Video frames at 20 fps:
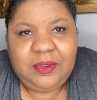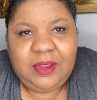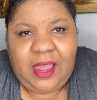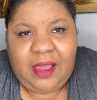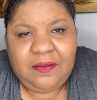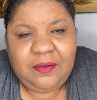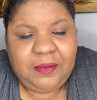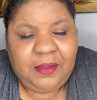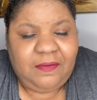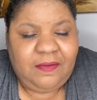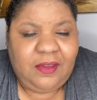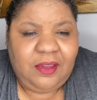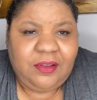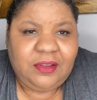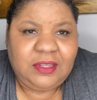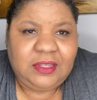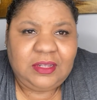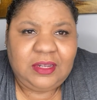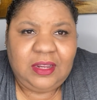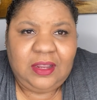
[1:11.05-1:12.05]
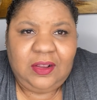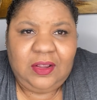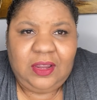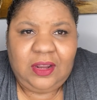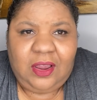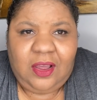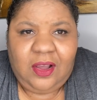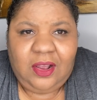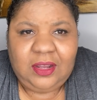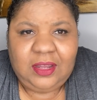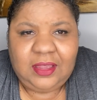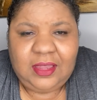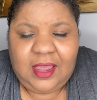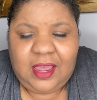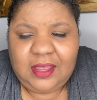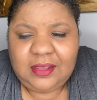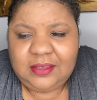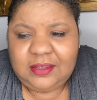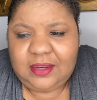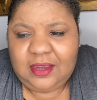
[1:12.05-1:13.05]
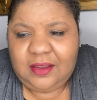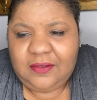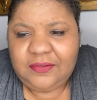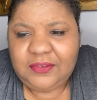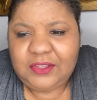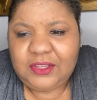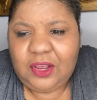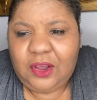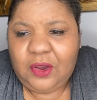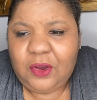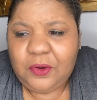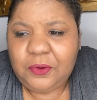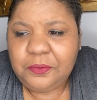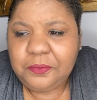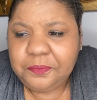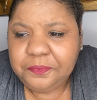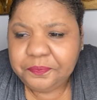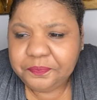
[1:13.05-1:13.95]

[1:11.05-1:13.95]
You have to be very still and all of that stuff. So